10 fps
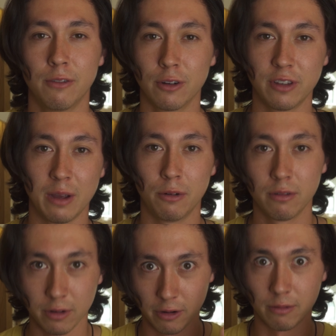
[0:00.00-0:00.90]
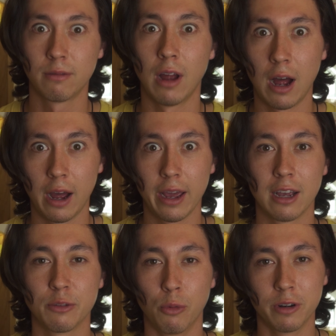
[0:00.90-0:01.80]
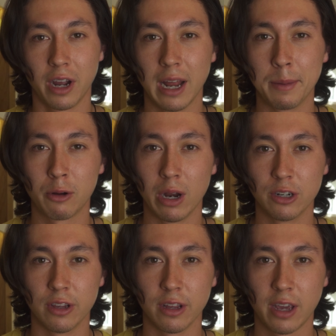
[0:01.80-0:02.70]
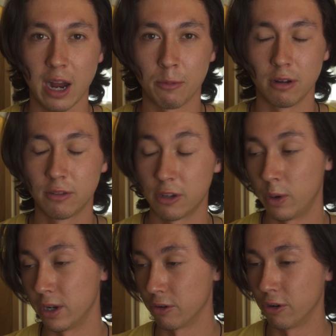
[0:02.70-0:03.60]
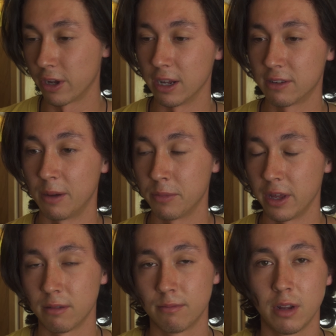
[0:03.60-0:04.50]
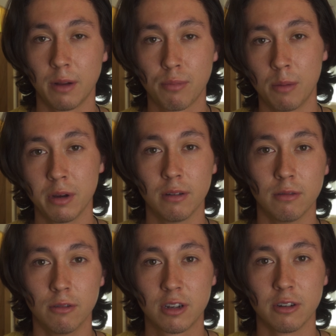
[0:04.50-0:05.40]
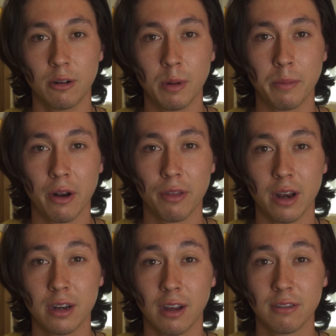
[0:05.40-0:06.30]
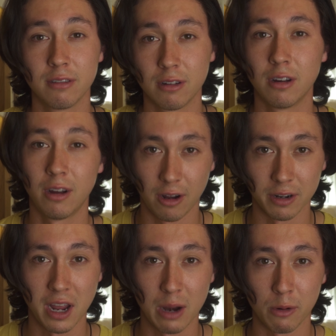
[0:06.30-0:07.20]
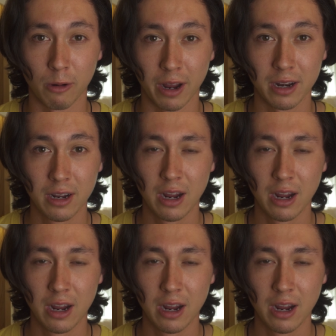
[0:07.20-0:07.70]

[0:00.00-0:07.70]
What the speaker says: For example, your eye has more dynamic range than the camera, so when you're looking at something, it probably looks a little bit better than it does on camera, right?